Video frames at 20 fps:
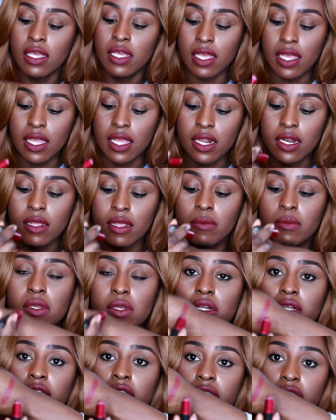and I'm
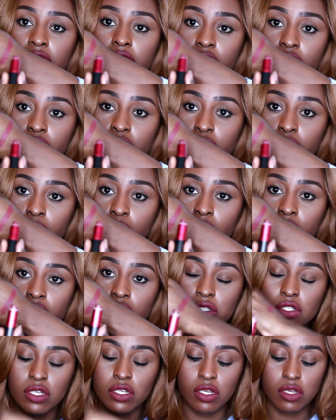gonna just
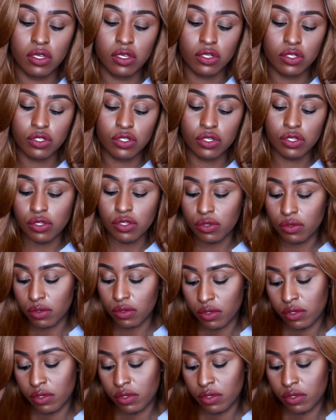swatch to